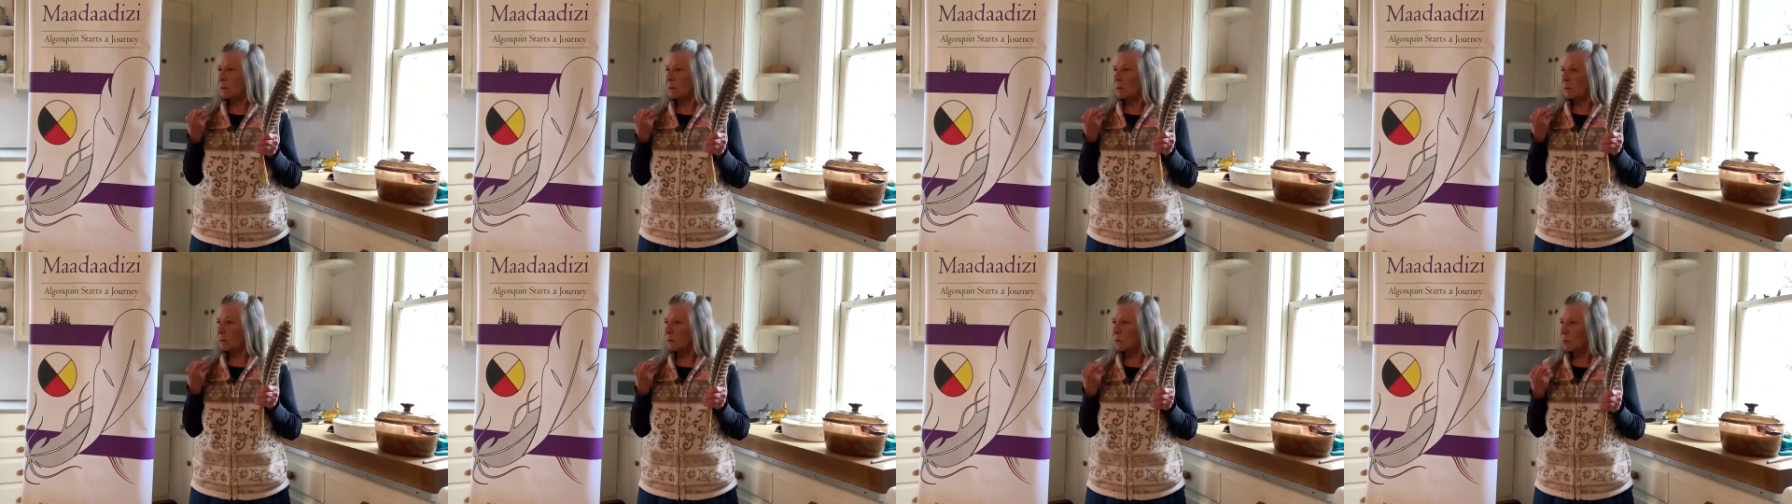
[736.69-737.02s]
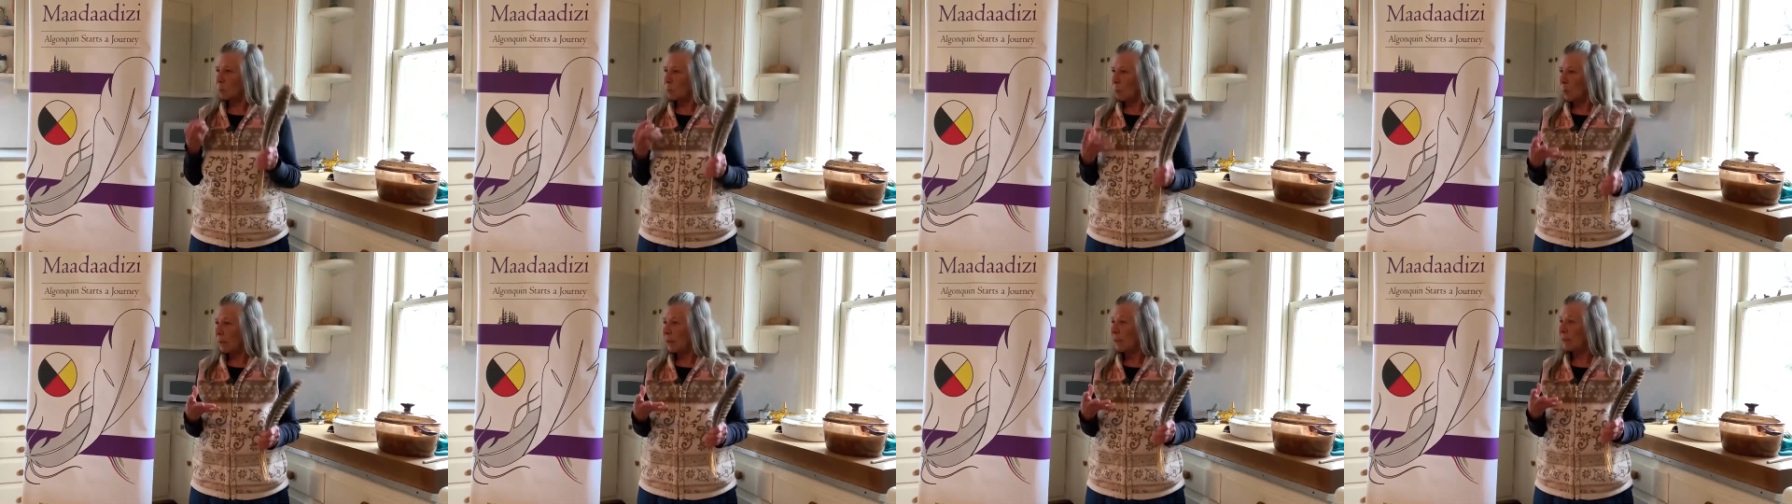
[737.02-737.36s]
the
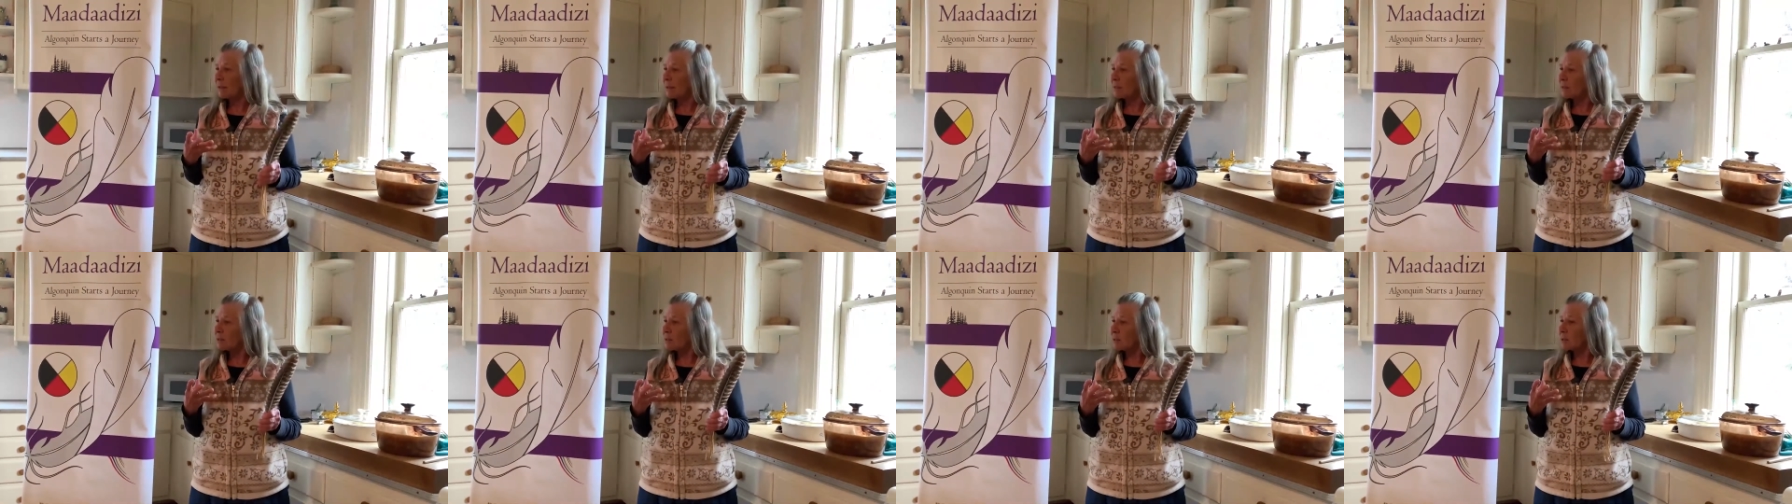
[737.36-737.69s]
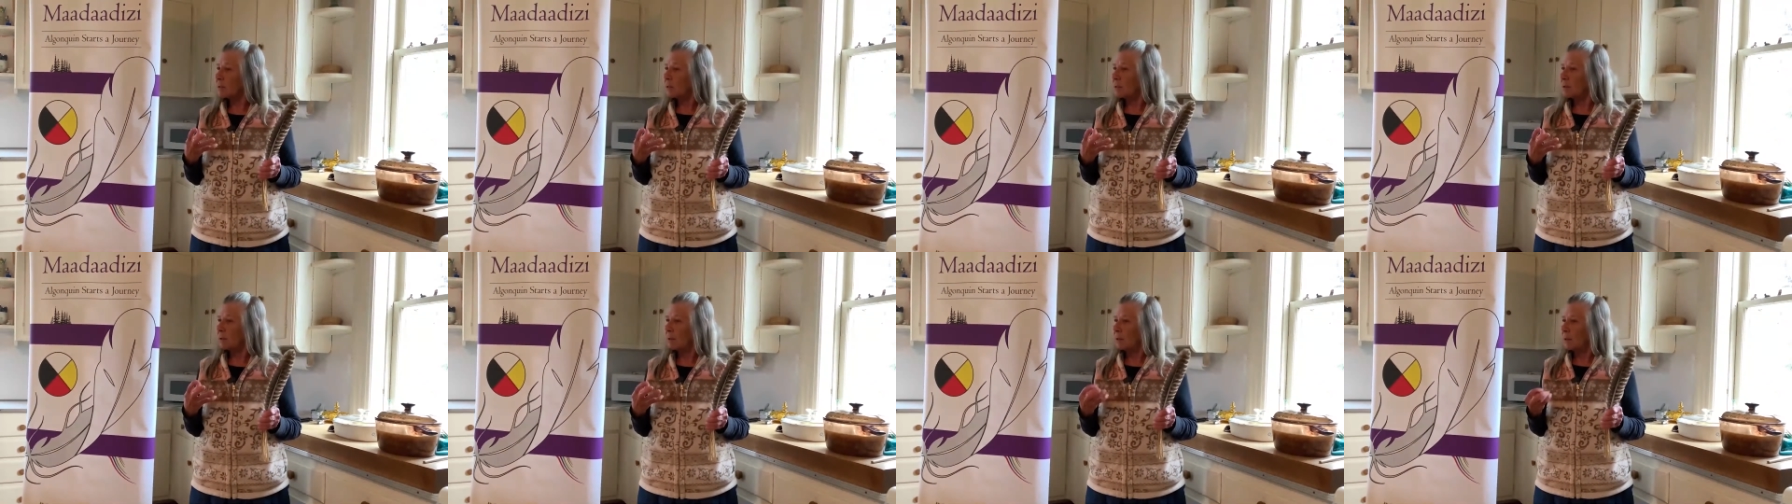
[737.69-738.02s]
sweetest
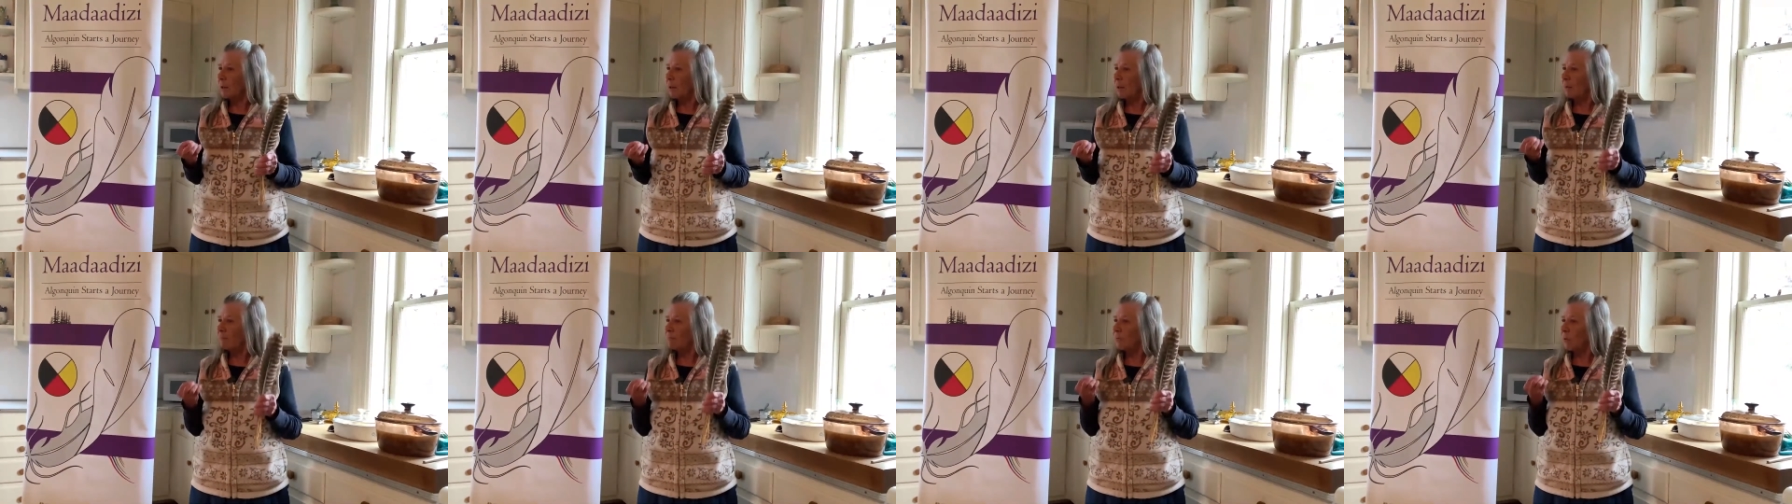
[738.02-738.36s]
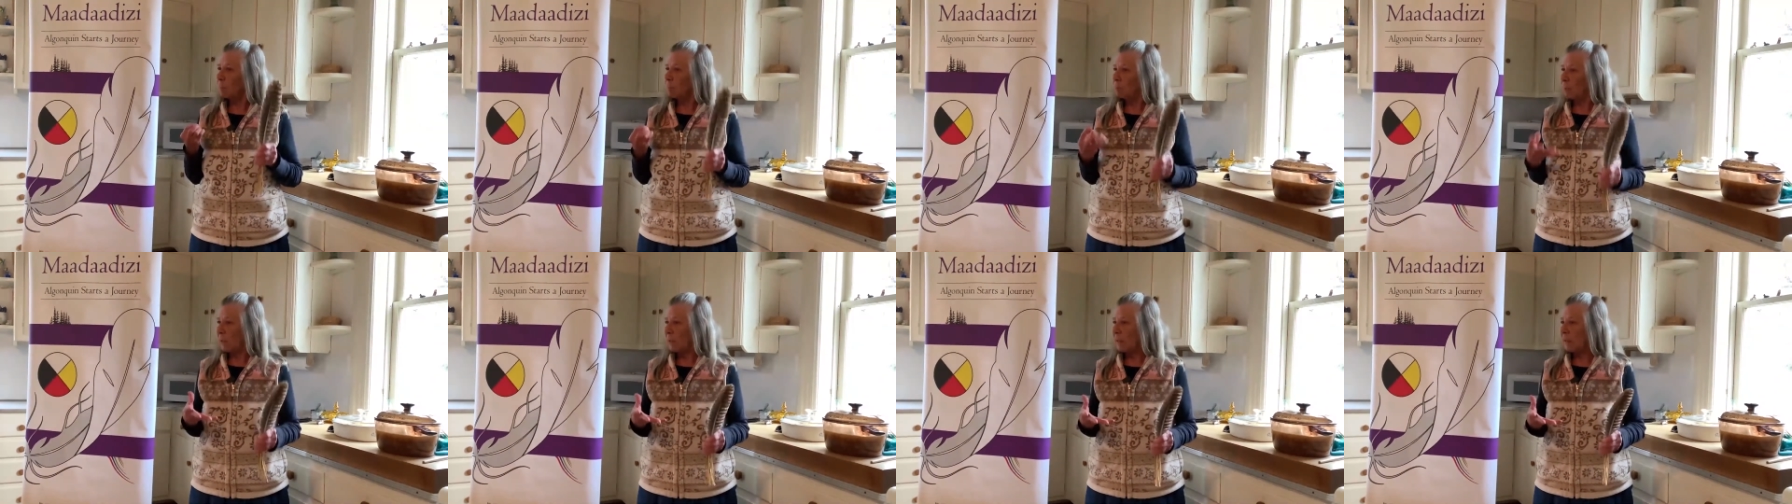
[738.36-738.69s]
of the
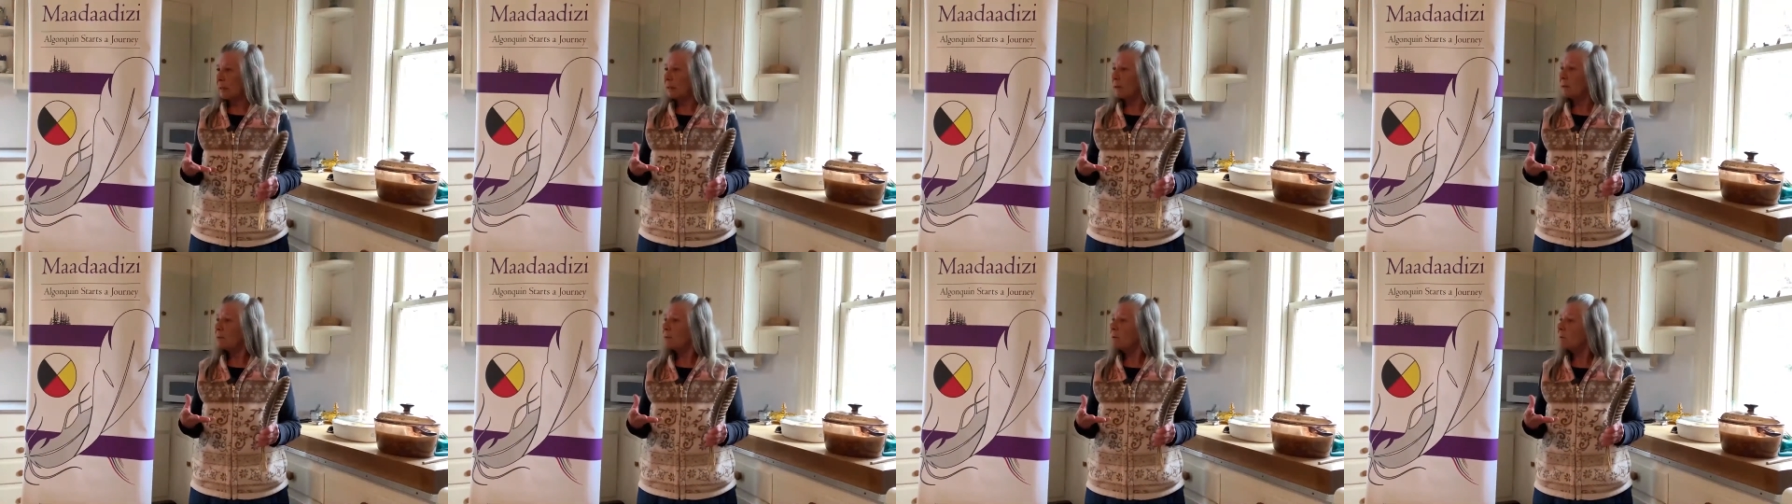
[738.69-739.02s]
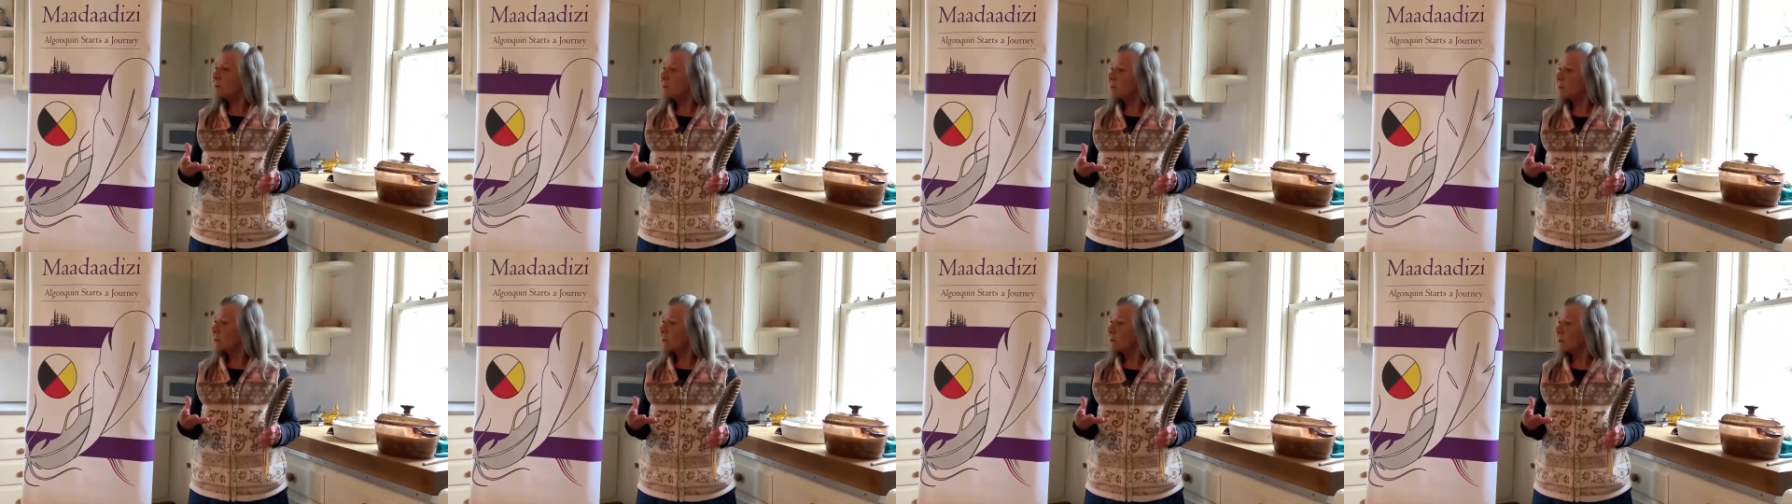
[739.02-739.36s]

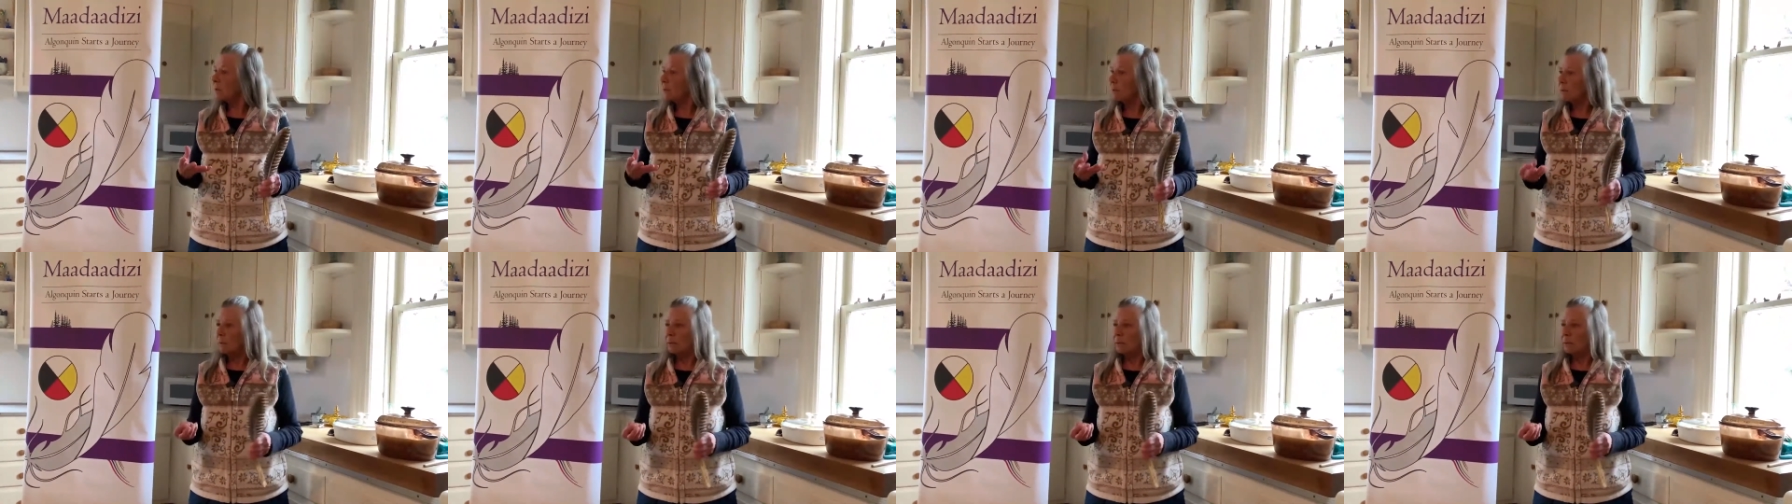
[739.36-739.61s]
beans.